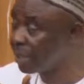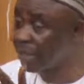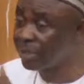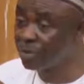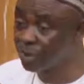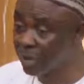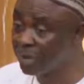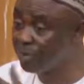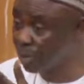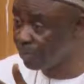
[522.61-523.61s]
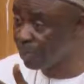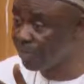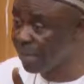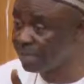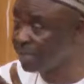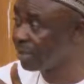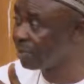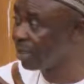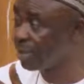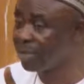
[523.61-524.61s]
then in fact,
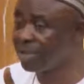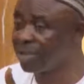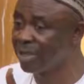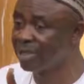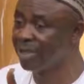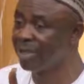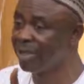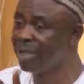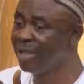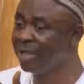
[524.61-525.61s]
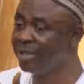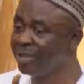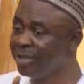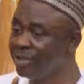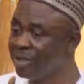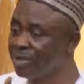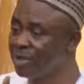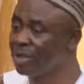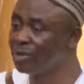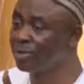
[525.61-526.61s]

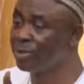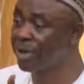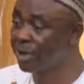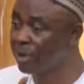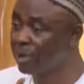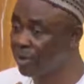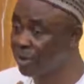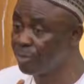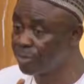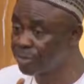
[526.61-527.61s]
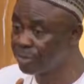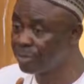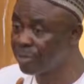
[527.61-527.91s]
the job crumbles.